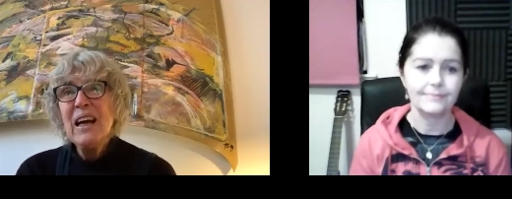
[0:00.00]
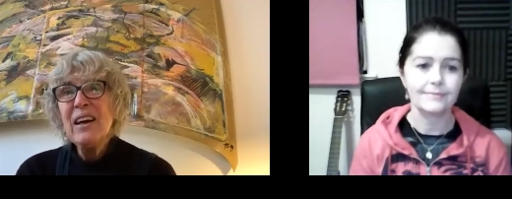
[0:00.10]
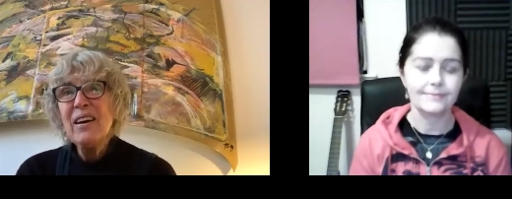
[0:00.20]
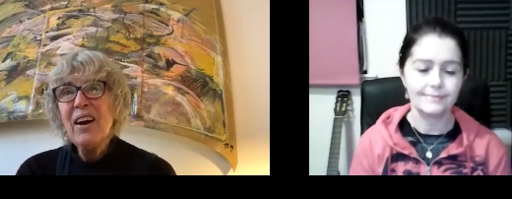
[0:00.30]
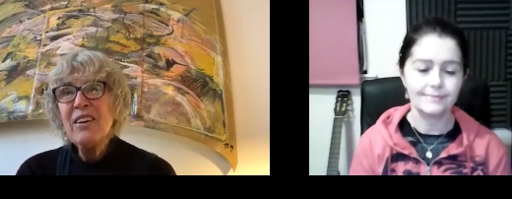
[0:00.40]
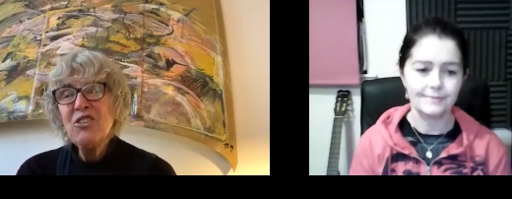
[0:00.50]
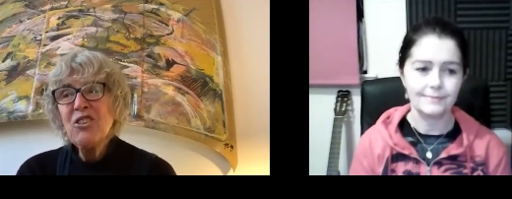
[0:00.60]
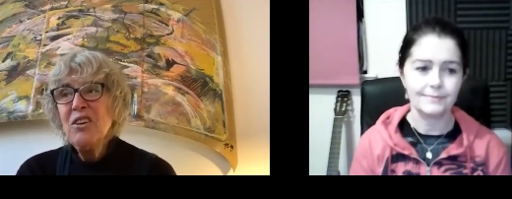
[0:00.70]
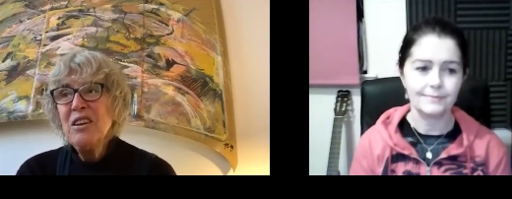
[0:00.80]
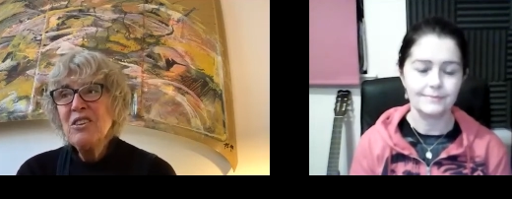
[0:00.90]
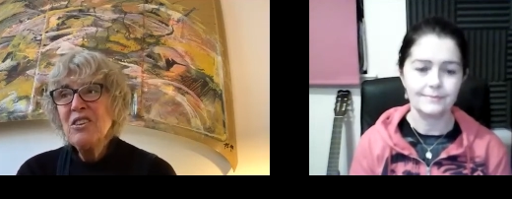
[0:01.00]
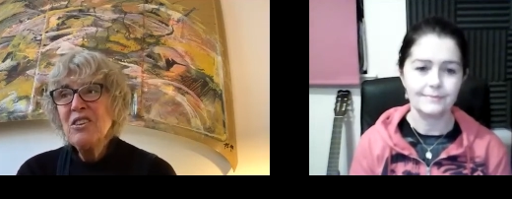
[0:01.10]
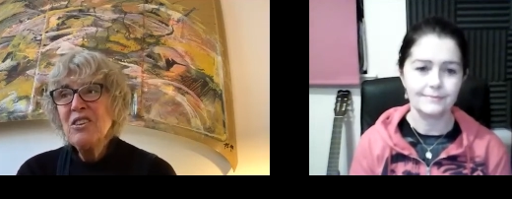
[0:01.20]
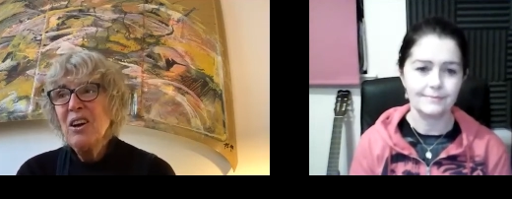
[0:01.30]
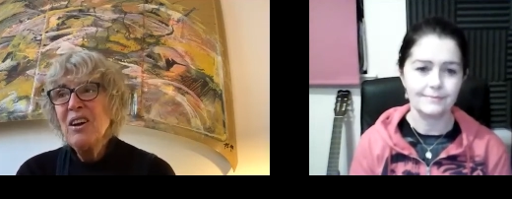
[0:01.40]
Speaker 1: uh, I studied,
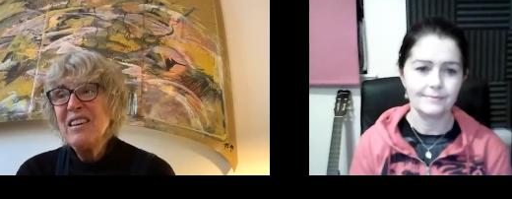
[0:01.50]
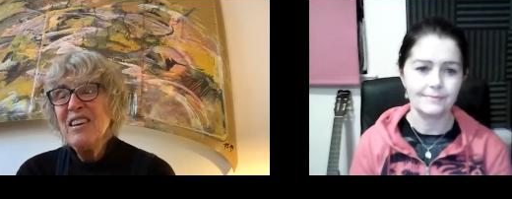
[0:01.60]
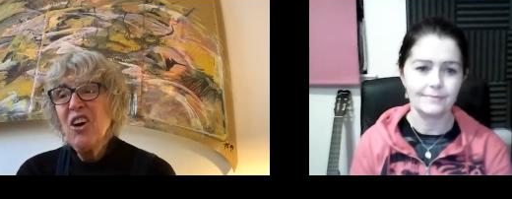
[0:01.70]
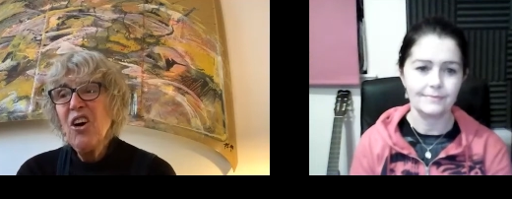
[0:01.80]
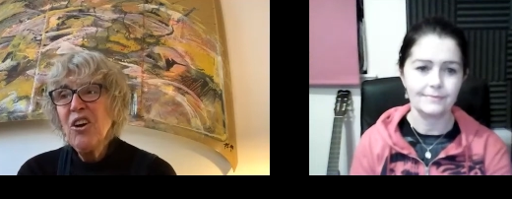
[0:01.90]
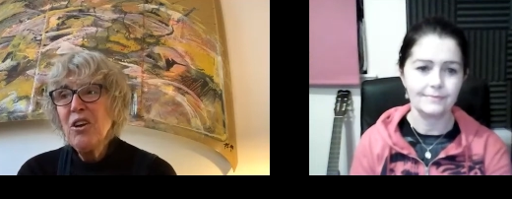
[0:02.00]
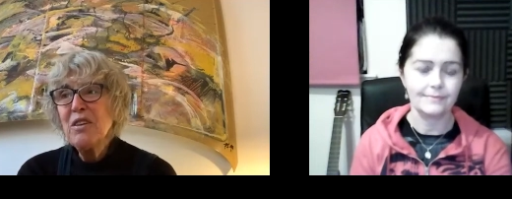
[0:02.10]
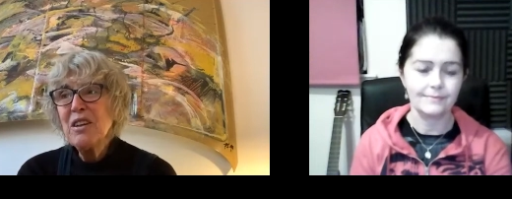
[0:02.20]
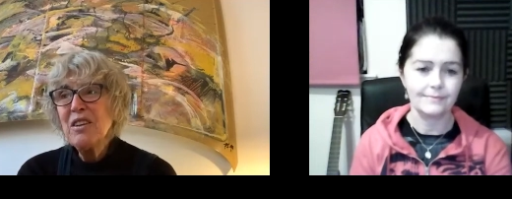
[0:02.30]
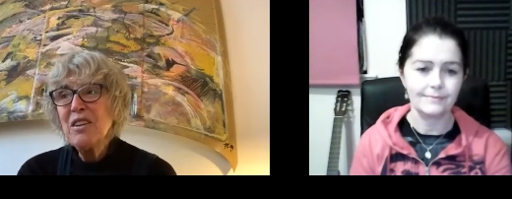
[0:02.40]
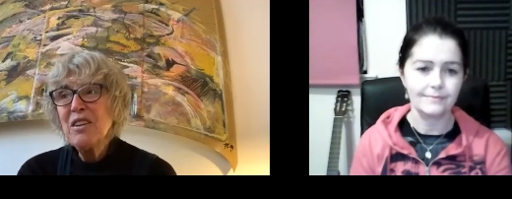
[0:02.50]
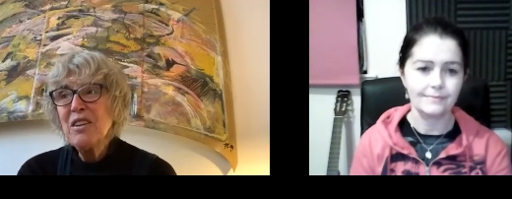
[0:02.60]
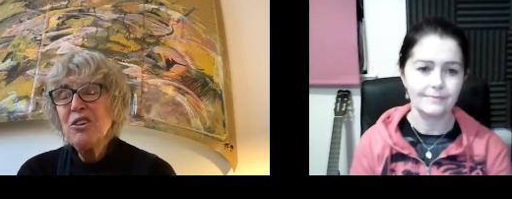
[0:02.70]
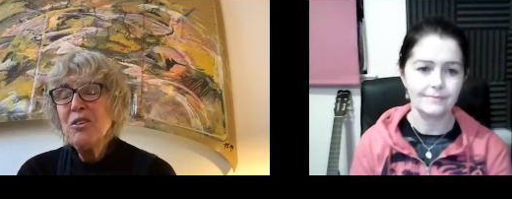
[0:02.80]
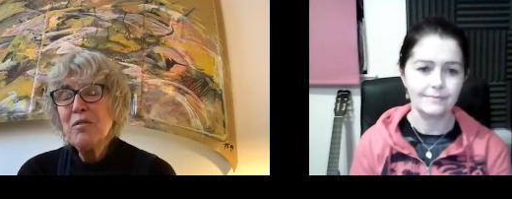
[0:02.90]
I did art with, with
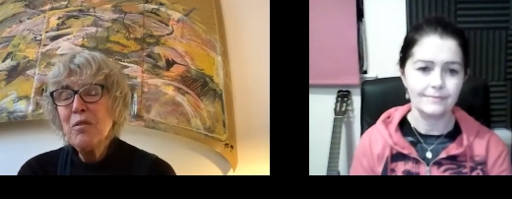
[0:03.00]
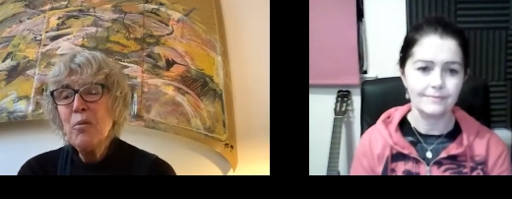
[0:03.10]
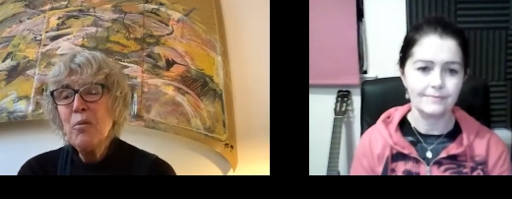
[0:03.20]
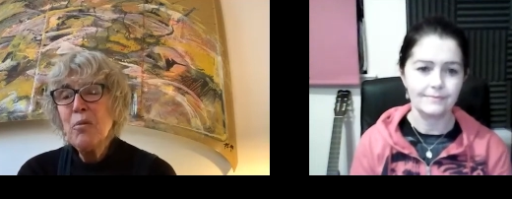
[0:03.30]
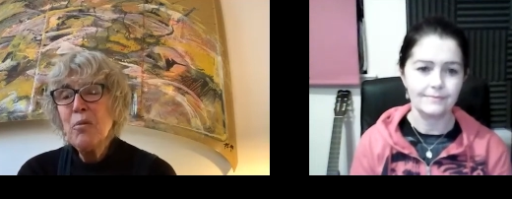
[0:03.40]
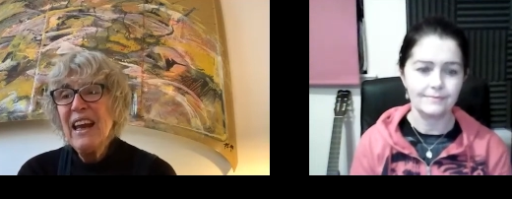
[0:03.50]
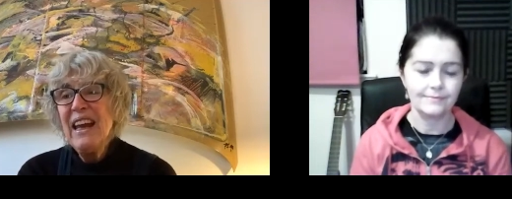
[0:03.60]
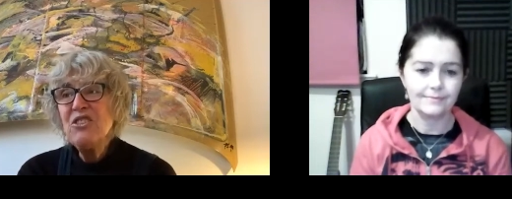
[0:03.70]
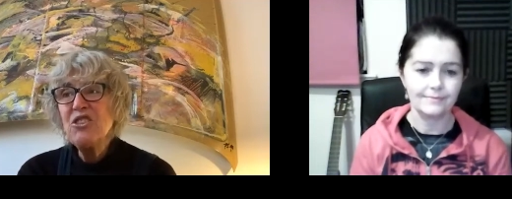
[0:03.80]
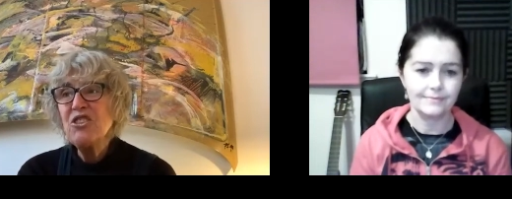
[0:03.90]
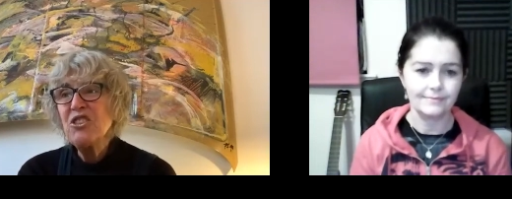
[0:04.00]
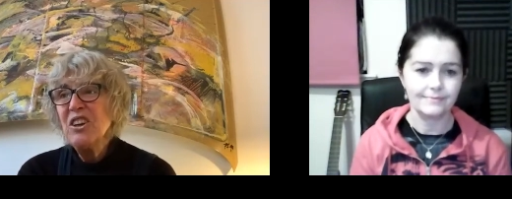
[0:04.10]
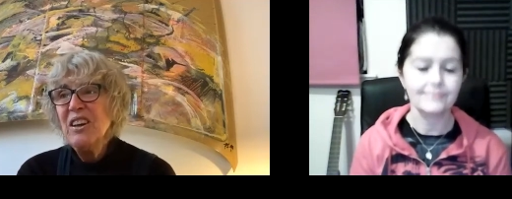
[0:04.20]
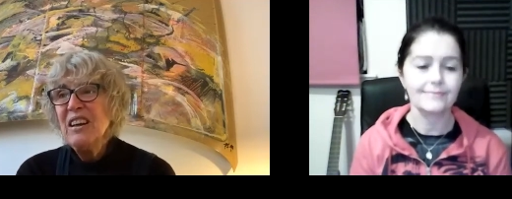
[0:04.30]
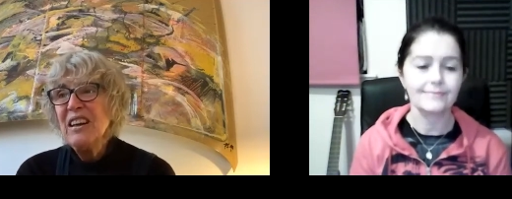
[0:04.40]
children from all ages
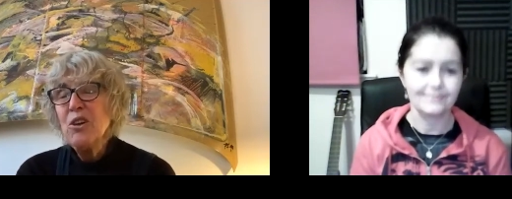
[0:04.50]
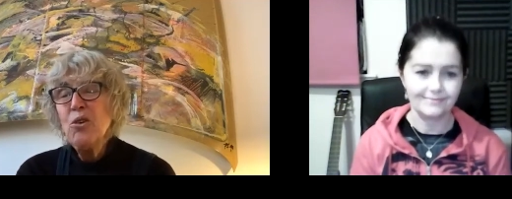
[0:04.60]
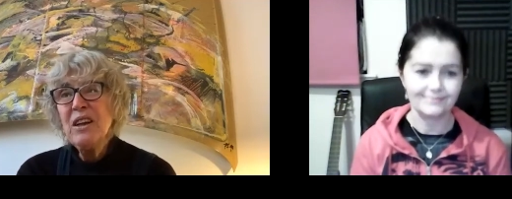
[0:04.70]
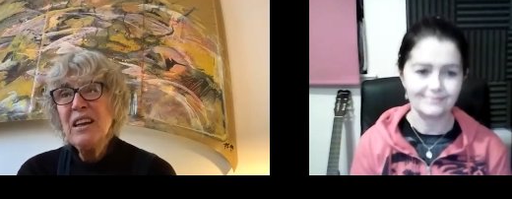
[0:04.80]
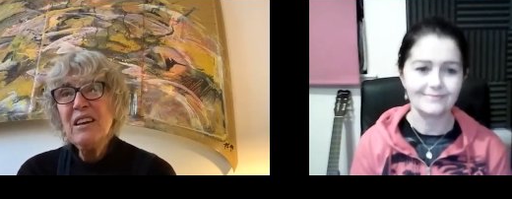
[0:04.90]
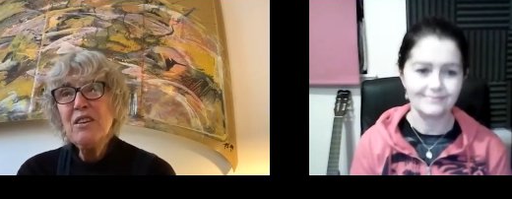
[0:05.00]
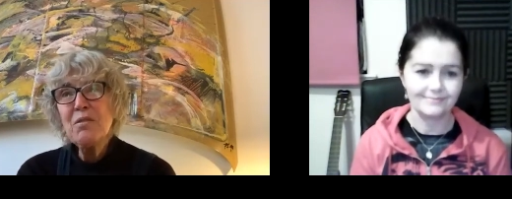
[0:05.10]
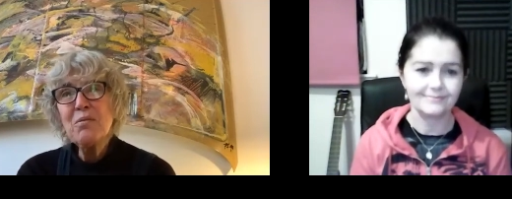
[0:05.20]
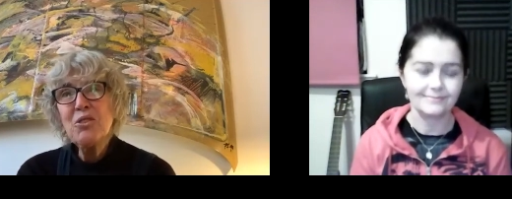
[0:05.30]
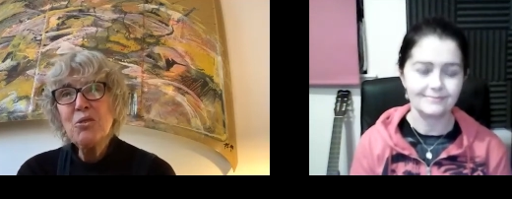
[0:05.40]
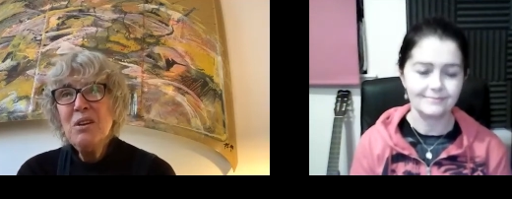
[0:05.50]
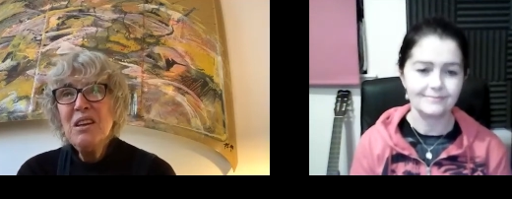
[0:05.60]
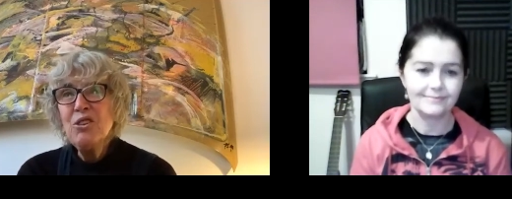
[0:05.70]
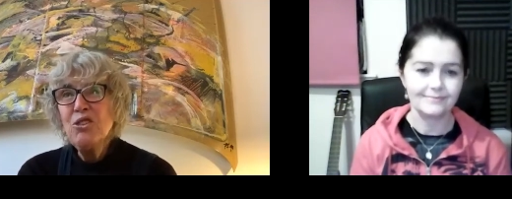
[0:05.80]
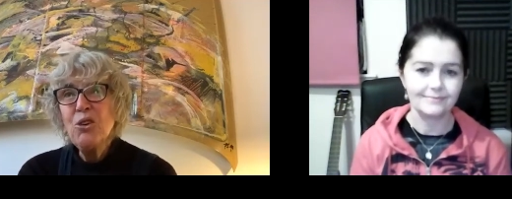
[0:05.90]
including kids from two
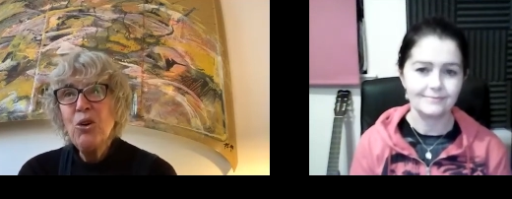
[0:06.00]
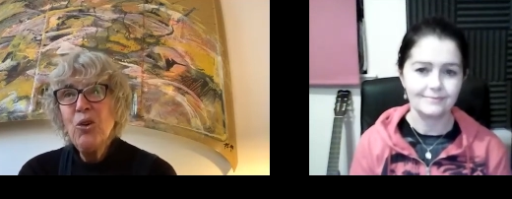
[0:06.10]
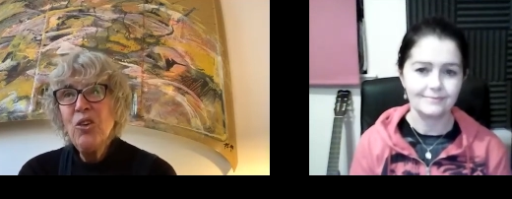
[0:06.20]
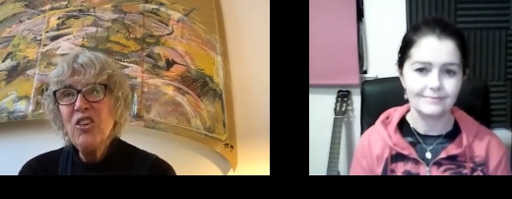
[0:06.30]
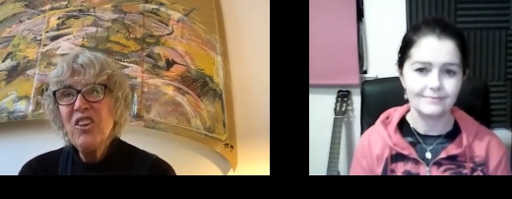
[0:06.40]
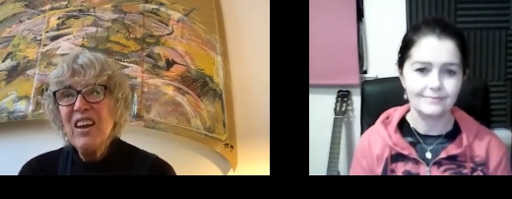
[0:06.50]
years old.